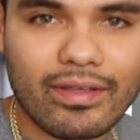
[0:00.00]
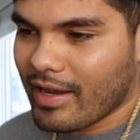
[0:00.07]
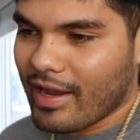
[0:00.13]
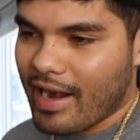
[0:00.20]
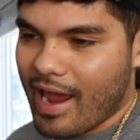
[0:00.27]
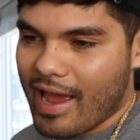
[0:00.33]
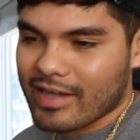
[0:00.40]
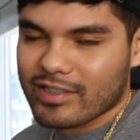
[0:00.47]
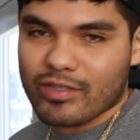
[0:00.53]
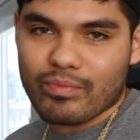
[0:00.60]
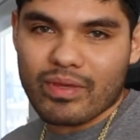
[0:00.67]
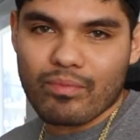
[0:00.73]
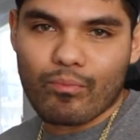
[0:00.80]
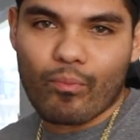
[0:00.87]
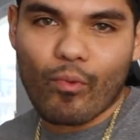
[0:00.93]
It has to
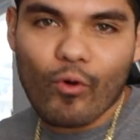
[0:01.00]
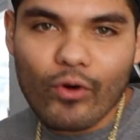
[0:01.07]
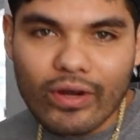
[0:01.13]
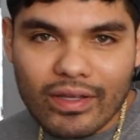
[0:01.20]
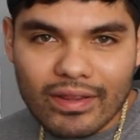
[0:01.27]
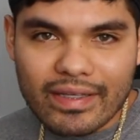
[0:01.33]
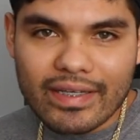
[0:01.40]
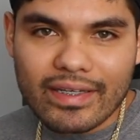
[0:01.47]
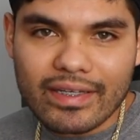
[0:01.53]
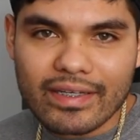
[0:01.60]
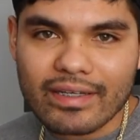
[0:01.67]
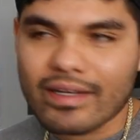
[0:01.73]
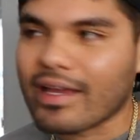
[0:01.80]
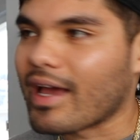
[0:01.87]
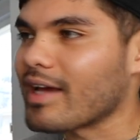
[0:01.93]
be
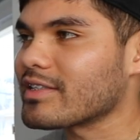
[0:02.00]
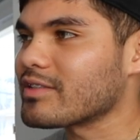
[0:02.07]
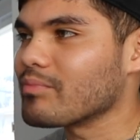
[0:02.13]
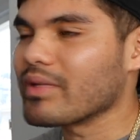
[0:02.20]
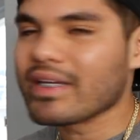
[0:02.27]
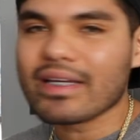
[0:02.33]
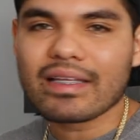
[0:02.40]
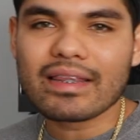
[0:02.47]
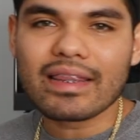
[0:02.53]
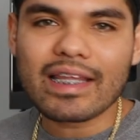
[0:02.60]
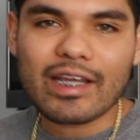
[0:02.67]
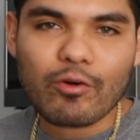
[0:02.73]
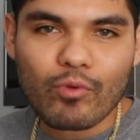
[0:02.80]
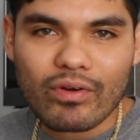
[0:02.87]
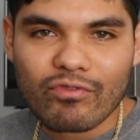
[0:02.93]
boiling, has to be in
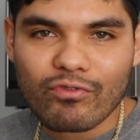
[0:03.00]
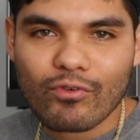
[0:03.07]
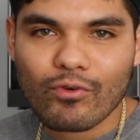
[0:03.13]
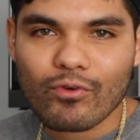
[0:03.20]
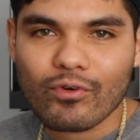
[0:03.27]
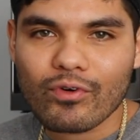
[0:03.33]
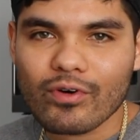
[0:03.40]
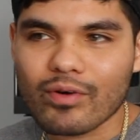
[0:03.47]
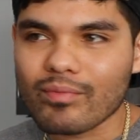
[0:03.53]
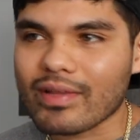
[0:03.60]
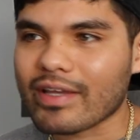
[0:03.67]
liquid form.